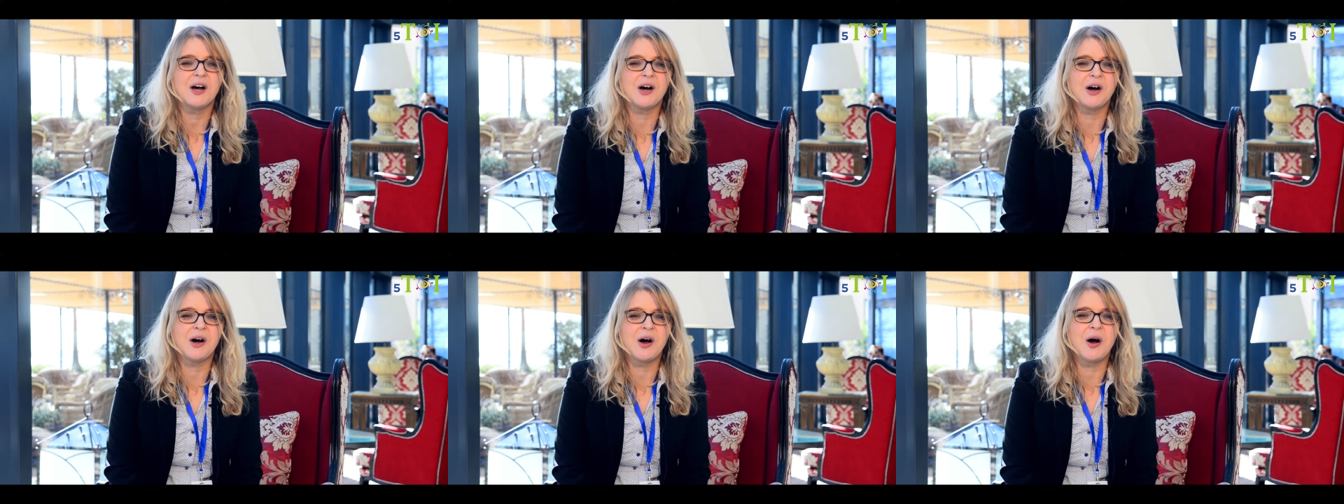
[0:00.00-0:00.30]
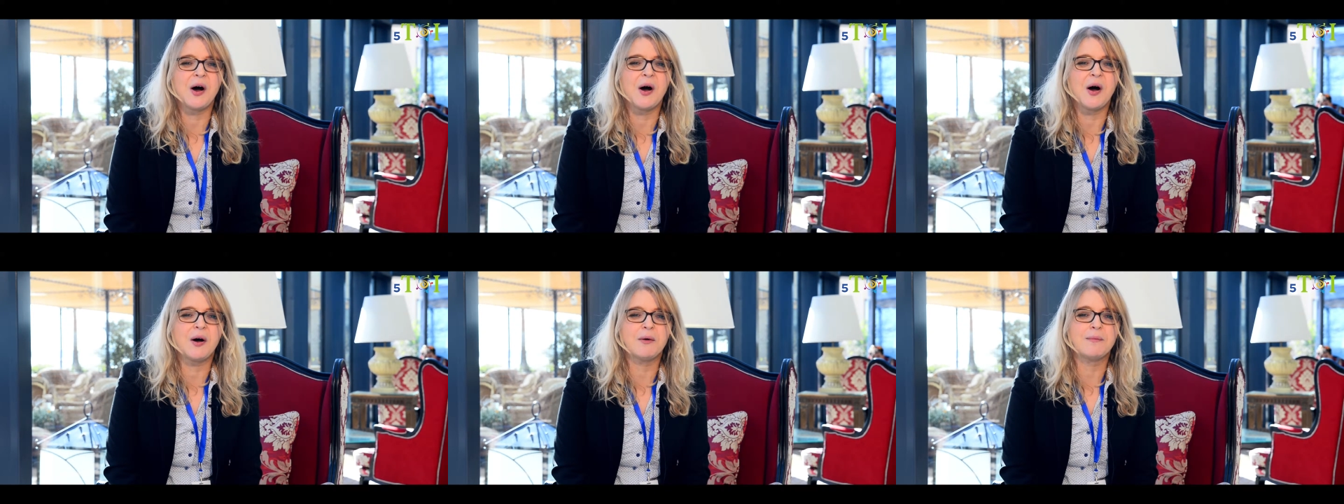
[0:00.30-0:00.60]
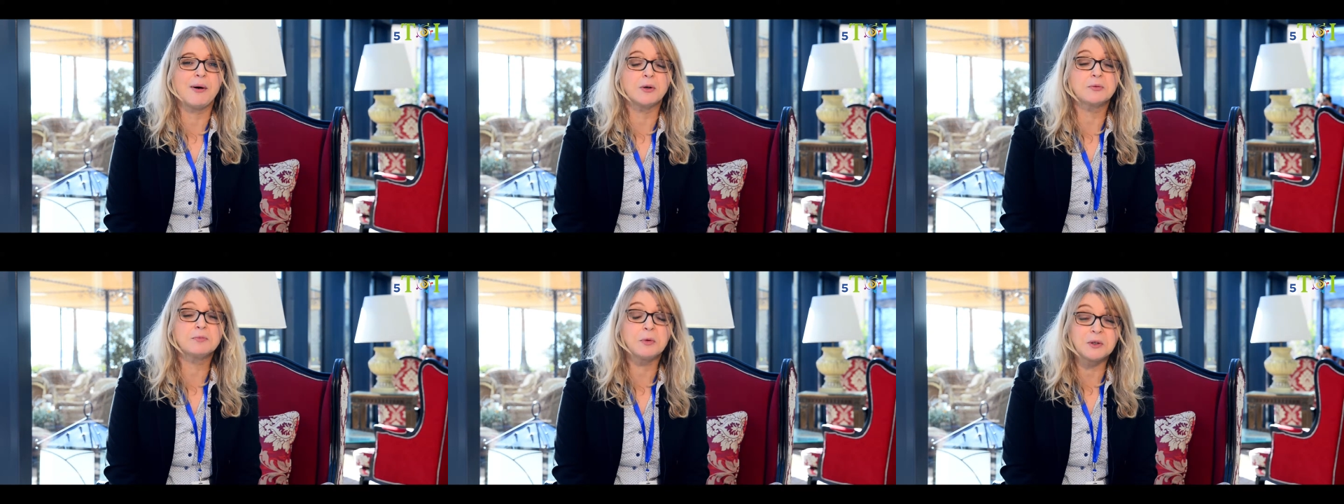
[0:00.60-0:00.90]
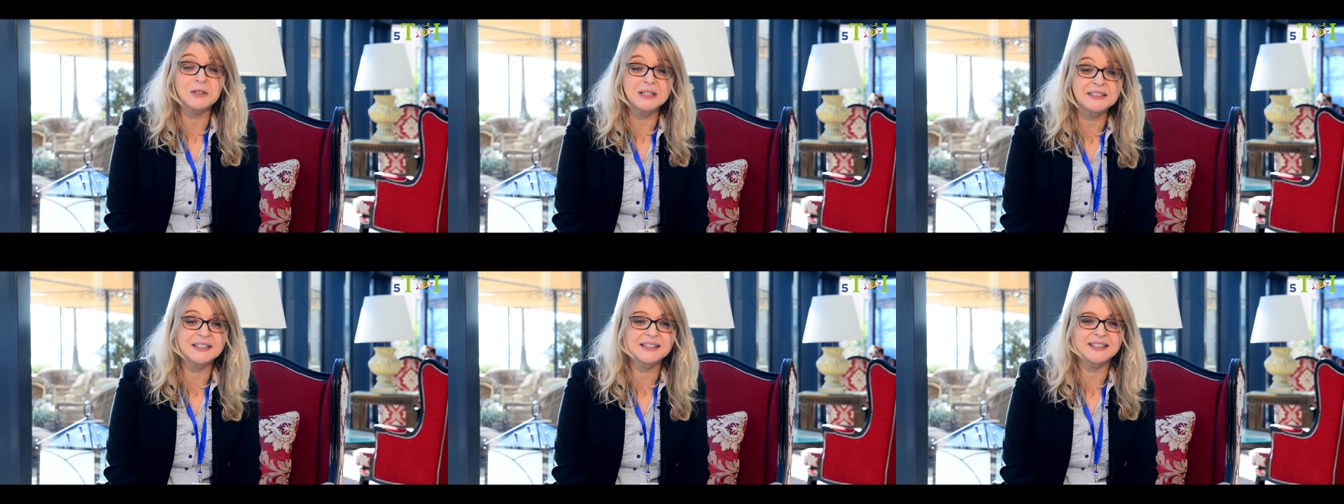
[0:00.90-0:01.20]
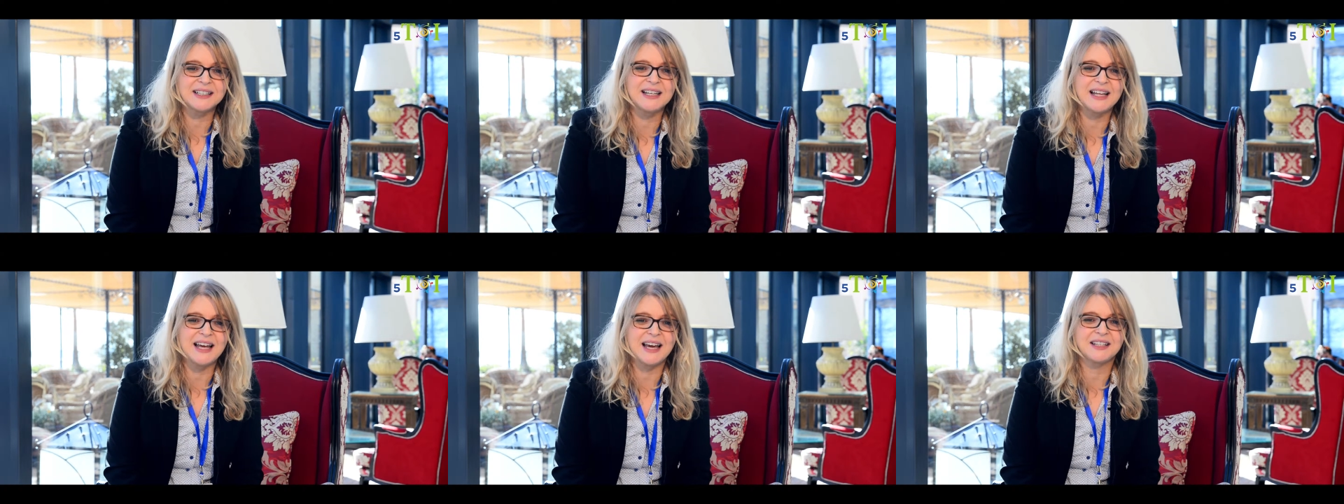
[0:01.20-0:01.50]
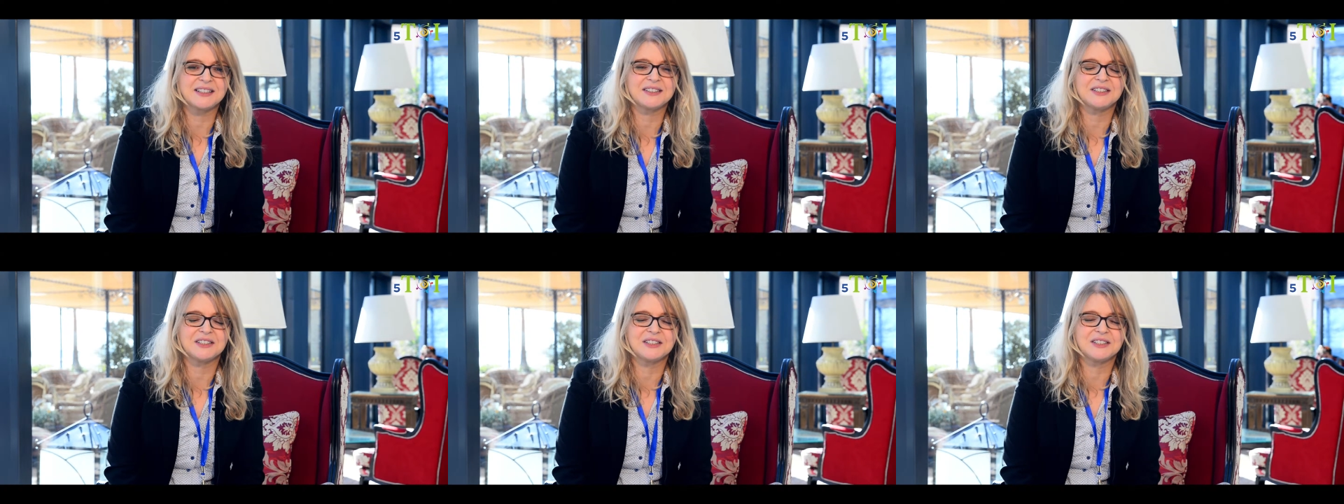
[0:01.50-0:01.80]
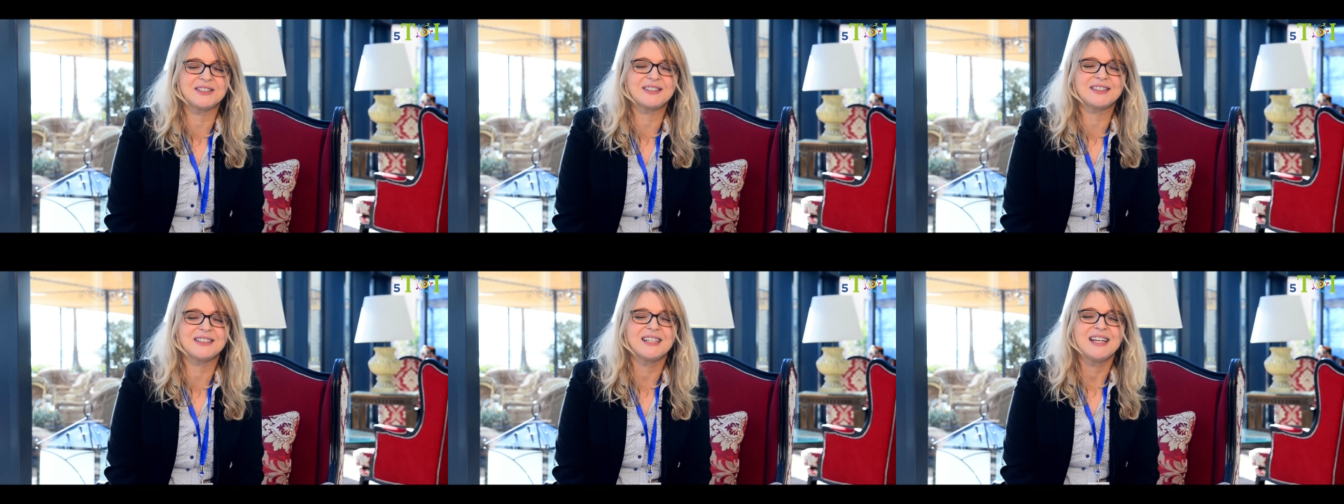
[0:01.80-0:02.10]
uh, about political
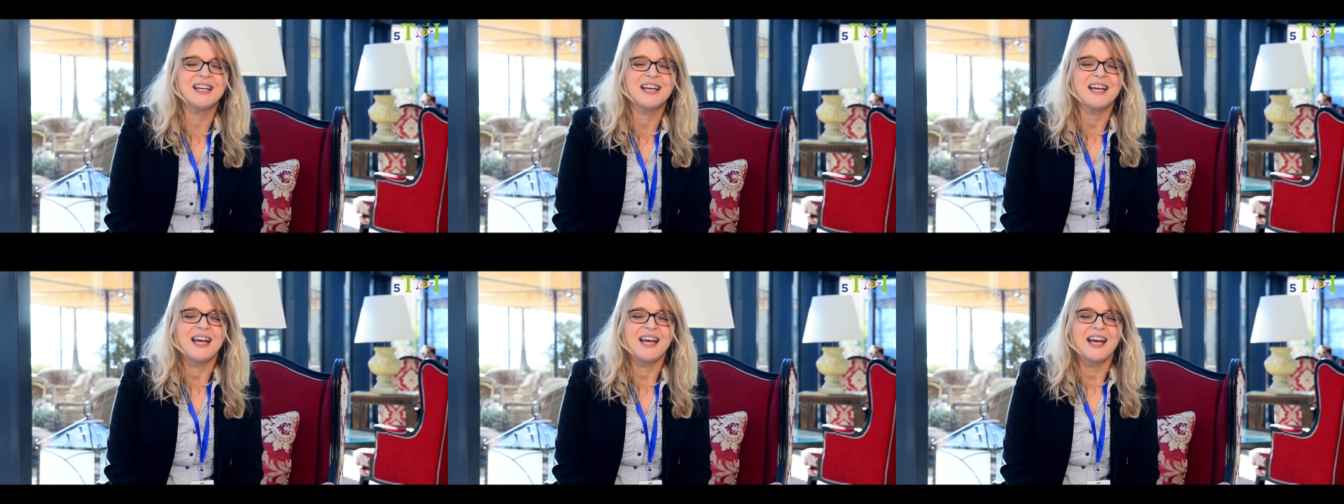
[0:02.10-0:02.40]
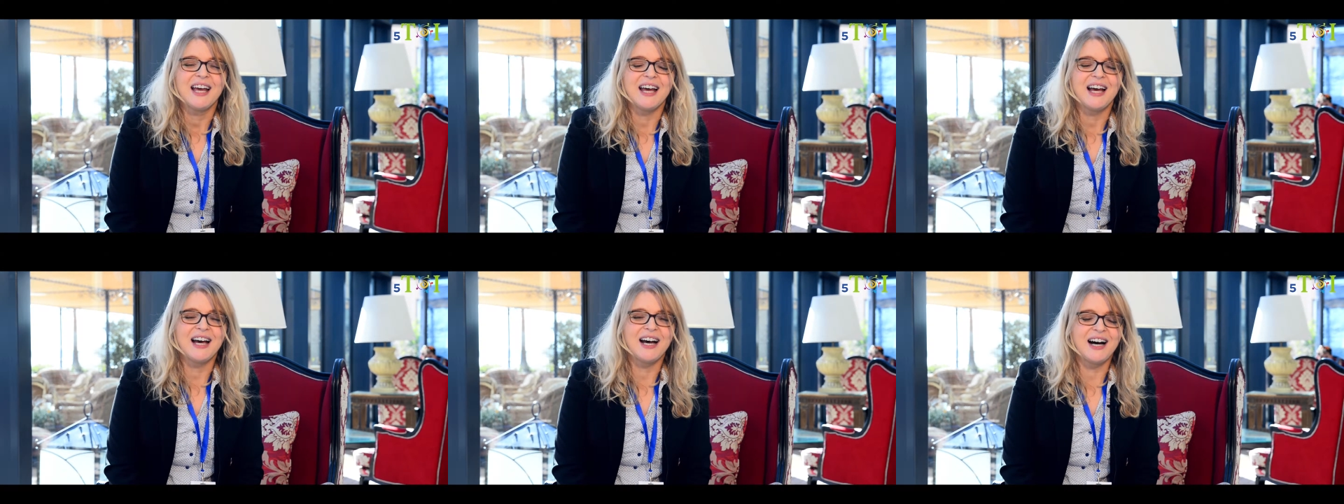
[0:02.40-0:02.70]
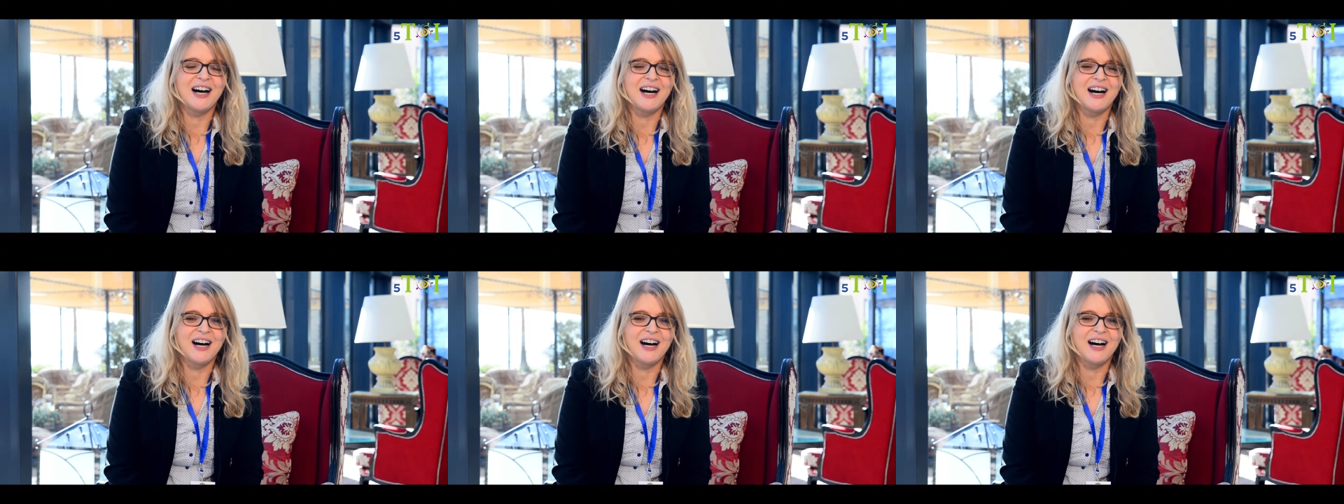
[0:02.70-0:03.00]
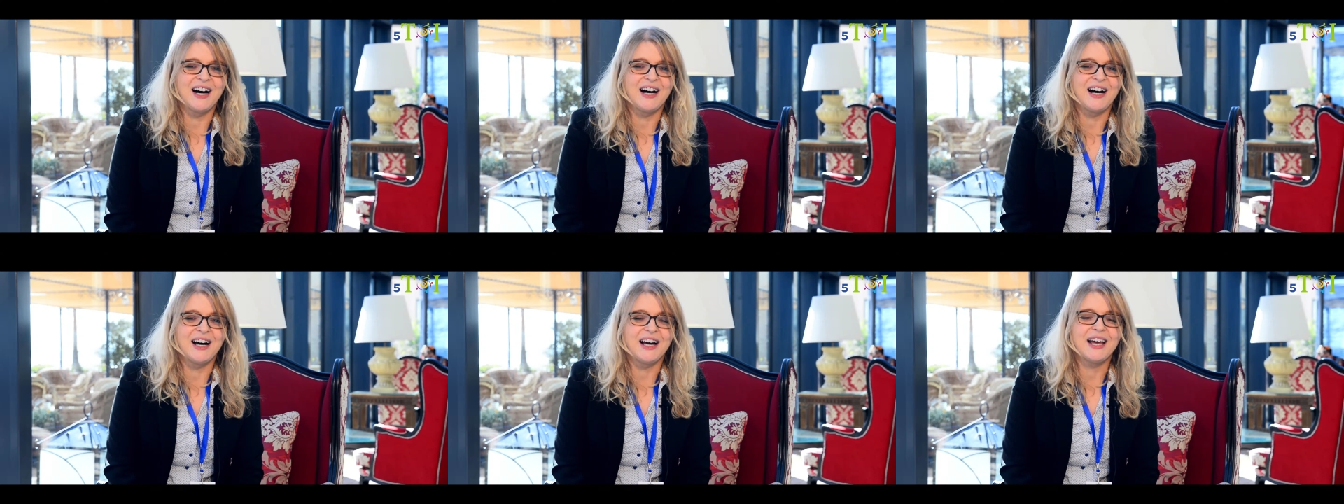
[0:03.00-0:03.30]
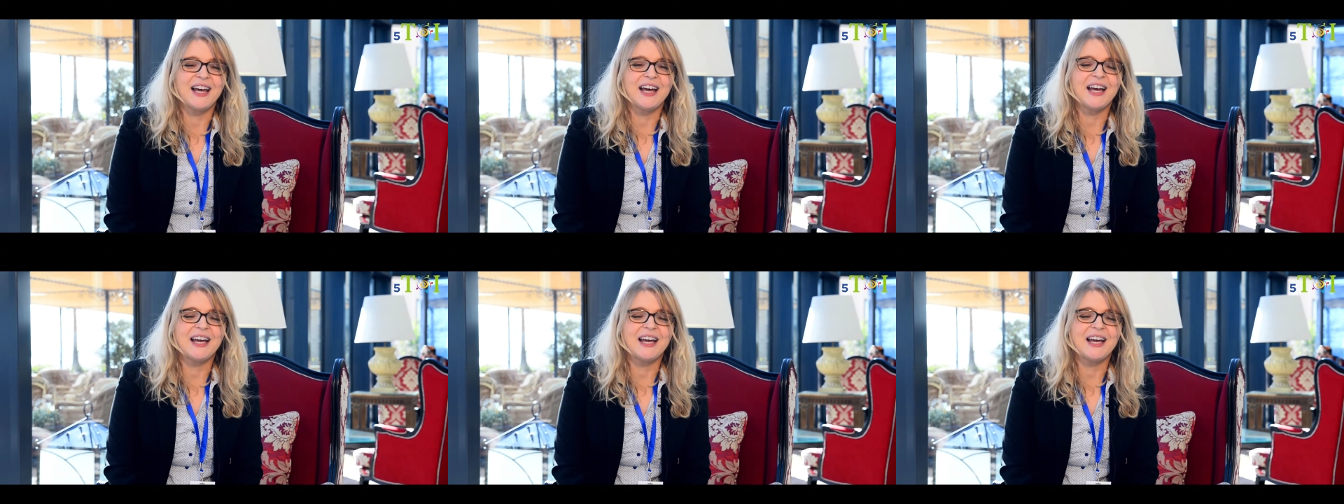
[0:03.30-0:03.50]
actors. Uh,